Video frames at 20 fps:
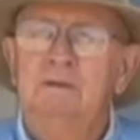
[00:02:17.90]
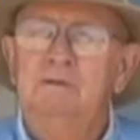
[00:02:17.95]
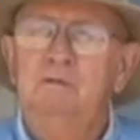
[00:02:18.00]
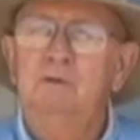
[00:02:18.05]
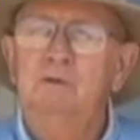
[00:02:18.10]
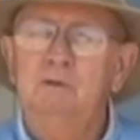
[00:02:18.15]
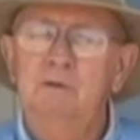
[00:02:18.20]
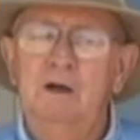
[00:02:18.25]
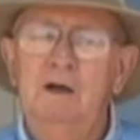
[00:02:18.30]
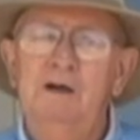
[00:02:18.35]

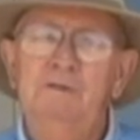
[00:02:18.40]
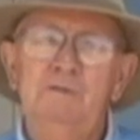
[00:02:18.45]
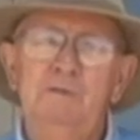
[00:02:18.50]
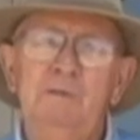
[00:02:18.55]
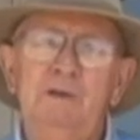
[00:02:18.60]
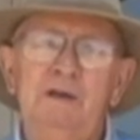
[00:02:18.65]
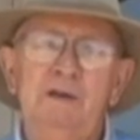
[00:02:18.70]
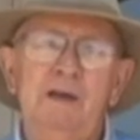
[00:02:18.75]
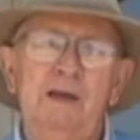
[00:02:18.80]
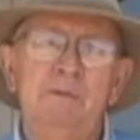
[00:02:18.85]
So
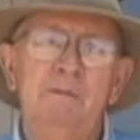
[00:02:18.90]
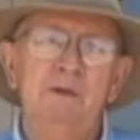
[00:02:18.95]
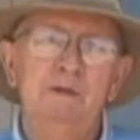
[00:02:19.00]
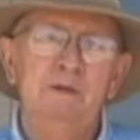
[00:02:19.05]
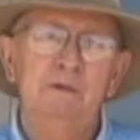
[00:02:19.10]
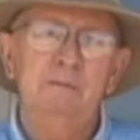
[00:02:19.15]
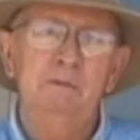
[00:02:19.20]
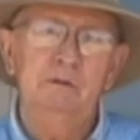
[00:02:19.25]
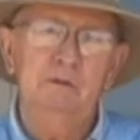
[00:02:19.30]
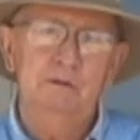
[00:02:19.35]
Goffs
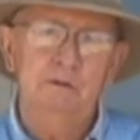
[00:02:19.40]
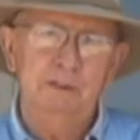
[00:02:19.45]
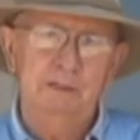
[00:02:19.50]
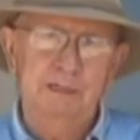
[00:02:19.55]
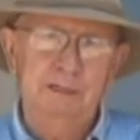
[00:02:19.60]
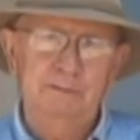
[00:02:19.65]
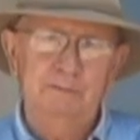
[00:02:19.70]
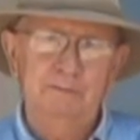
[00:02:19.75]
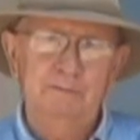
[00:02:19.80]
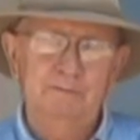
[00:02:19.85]
became a
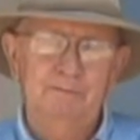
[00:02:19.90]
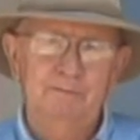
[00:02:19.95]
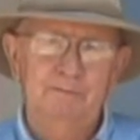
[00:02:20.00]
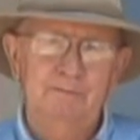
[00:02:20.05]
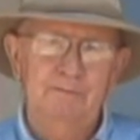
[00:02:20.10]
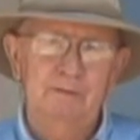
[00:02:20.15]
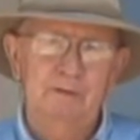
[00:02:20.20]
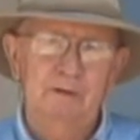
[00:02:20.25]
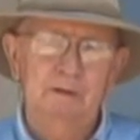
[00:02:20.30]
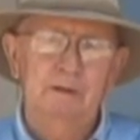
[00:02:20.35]
community,
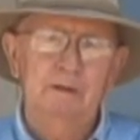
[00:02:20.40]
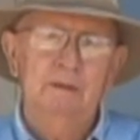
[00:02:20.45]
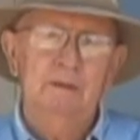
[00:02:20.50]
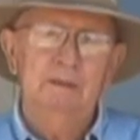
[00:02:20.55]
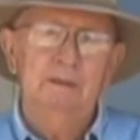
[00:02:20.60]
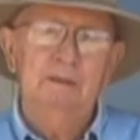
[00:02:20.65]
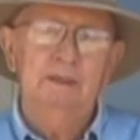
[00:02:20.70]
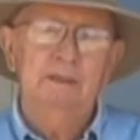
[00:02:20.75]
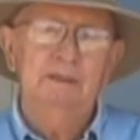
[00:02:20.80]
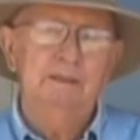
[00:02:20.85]

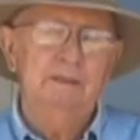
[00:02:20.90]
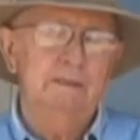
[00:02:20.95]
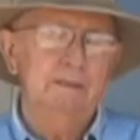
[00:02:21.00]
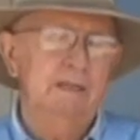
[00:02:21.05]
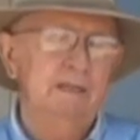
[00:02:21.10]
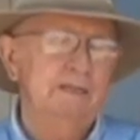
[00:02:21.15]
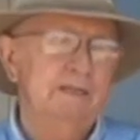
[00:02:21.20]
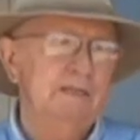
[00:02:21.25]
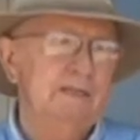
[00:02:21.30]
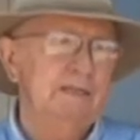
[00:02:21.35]
and
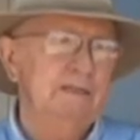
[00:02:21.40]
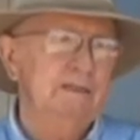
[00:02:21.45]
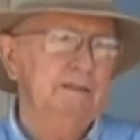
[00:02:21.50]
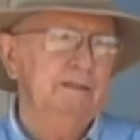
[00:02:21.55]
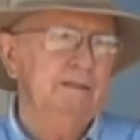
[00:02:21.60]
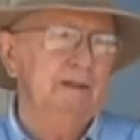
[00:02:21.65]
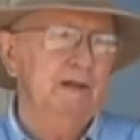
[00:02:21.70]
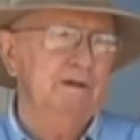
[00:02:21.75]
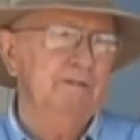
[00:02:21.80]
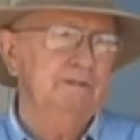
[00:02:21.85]
in
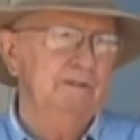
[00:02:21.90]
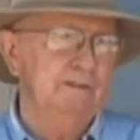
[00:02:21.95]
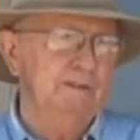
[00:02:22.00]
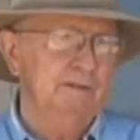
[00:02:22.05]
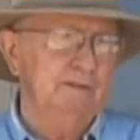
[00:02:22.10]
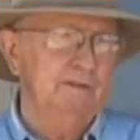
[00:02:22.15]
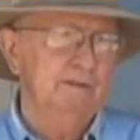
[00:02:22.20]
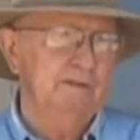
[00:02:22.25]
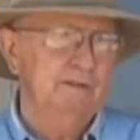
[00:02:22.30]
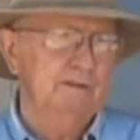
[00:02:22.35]

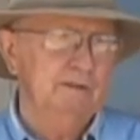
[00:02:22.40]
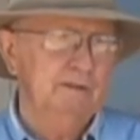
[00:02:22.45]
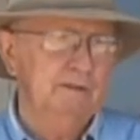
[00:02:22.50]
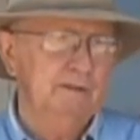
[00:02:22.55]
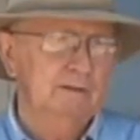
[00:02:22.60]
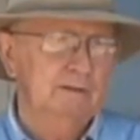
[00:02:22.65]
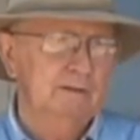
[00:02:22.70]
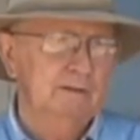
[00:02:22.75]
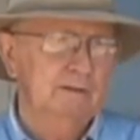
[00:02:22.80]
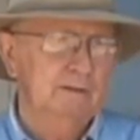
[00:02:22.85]
1911,
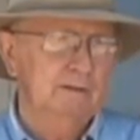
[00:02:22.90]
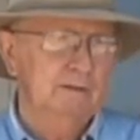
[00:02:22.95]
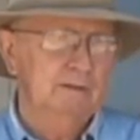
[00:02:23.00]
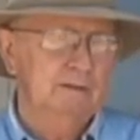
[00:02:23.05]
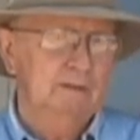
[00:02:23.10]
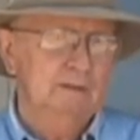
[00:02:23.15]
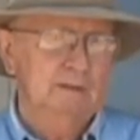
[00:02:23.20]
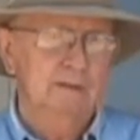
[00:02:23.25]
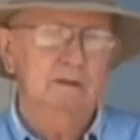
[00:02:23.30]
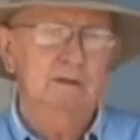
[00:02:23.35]

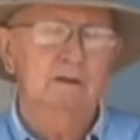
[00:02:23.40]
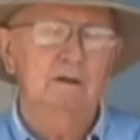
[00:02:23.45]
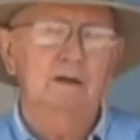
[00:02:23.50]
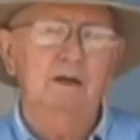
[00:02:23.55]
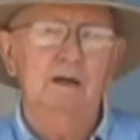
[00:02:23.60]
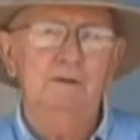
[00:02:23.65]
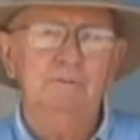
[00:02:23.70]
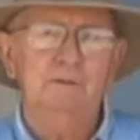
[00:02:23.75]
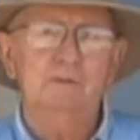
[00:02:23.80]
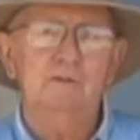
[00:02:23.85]
the
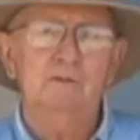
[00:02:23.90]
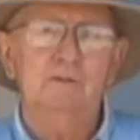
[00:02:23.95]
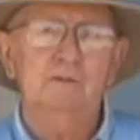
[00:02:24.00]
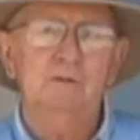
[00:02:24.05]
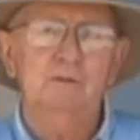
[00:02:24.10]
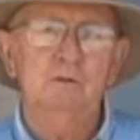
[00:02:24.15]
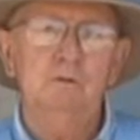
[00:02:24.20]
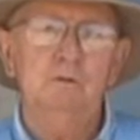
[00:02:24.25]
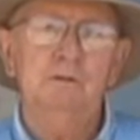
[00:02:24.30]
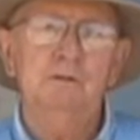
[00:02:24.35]

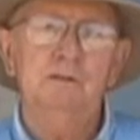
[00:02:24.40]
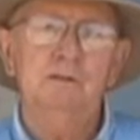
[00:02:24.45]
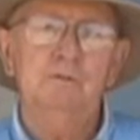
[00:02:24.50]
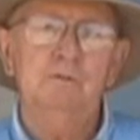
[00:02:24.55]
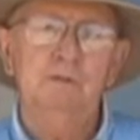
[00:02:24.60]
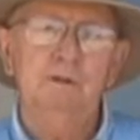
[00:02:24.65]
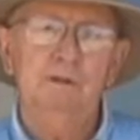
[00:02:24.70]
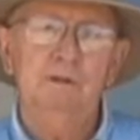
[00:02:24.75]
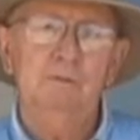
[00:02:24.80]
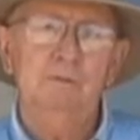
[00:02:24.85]
Goffs School
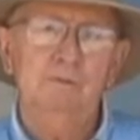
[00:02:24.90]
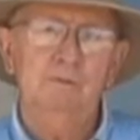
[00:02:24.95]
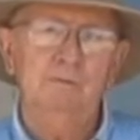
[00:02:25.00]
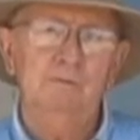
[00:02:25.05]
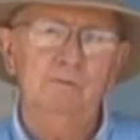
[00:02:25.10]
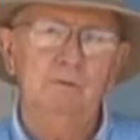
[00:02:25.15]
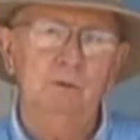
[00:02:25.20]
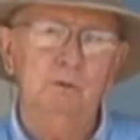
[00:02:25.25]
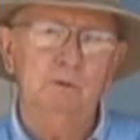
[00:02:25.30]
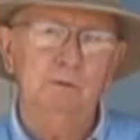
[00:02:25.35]
District
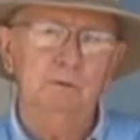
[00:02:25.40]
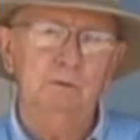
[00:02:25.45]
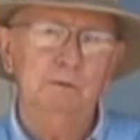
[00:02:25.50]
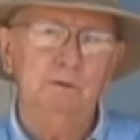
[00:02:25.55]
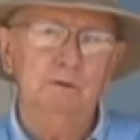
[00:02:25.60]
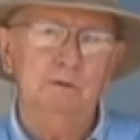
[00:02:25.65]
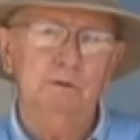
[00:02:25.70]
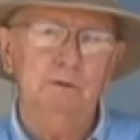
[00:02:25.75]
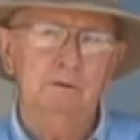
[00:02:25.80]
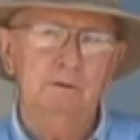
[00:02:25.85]
was
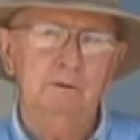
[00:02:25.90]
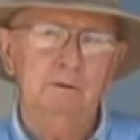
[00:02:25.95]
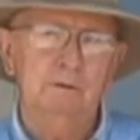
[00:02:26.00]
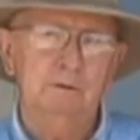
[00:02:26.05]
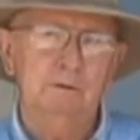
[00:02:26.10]
formed.